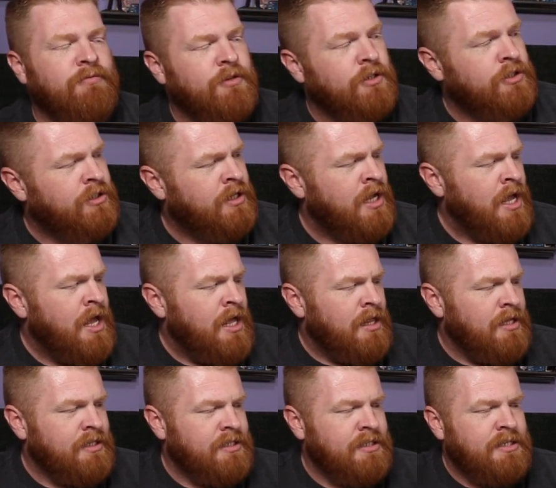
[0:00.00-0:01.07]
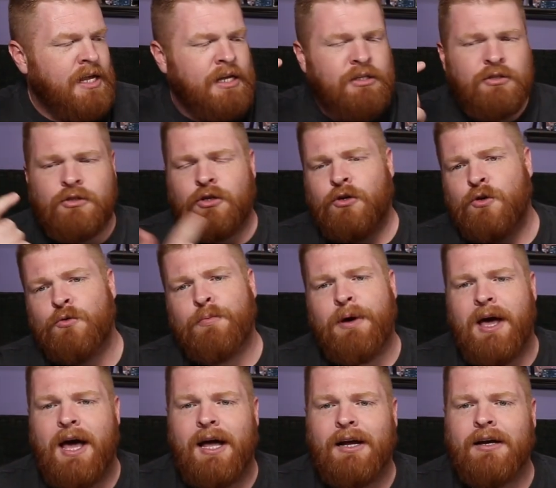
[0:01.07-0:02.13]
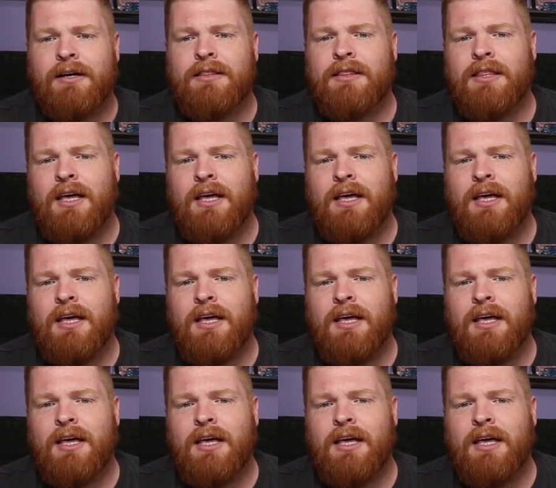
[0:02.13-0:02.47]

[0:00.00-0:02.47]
first. This is a 2-pack